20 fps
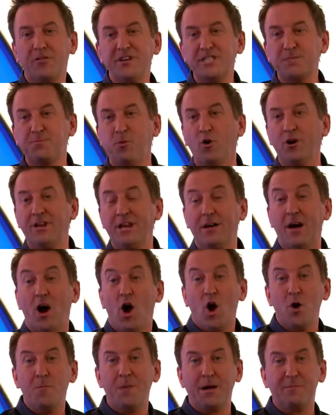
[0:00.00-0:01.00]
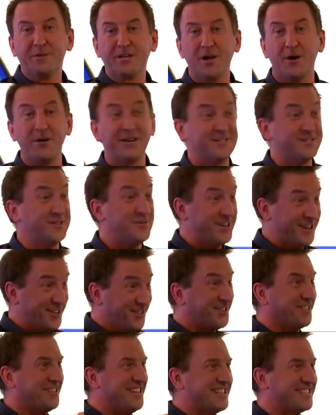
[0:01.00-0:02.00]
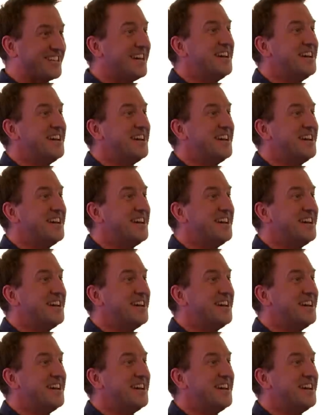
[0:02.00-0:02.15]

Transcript: this point, at home, I'll be going, because look at this.